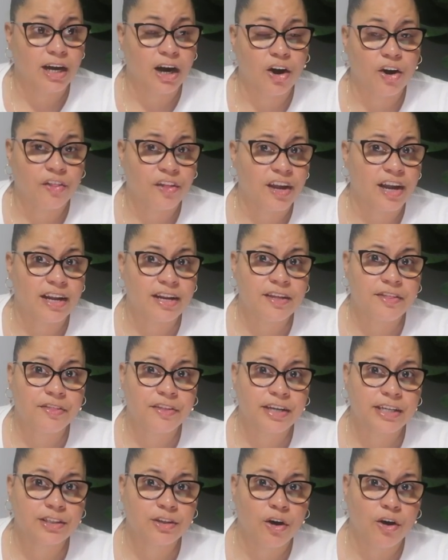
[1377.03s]
Are there any
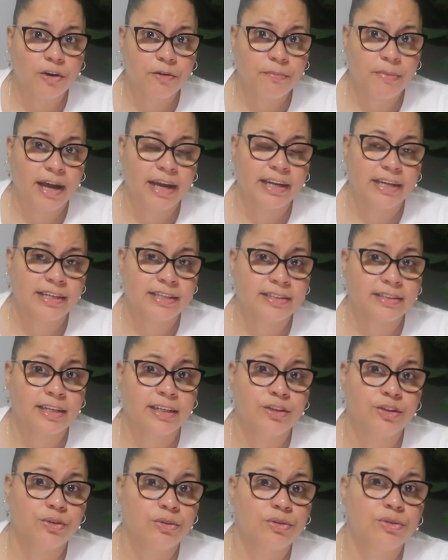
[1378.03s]
things on my list
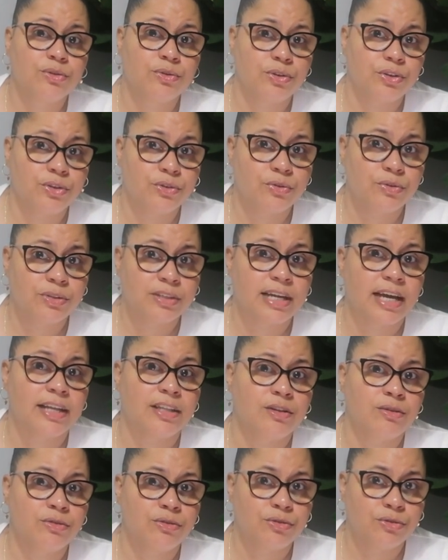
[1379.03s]
that you do use
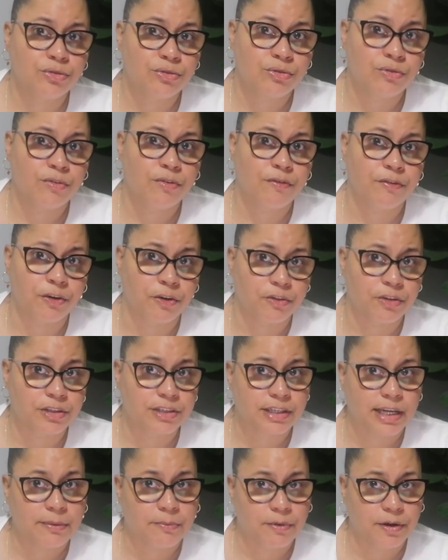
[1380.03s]
and you do feel the
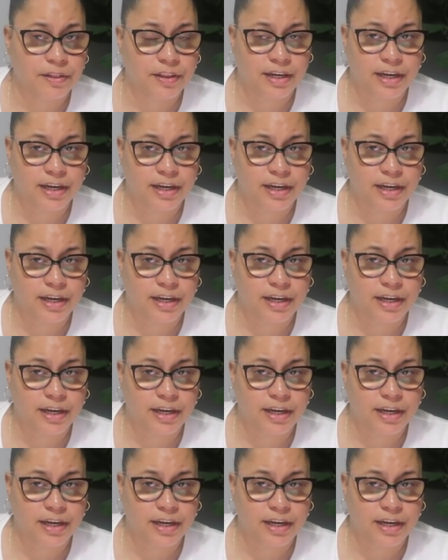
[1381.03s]
same way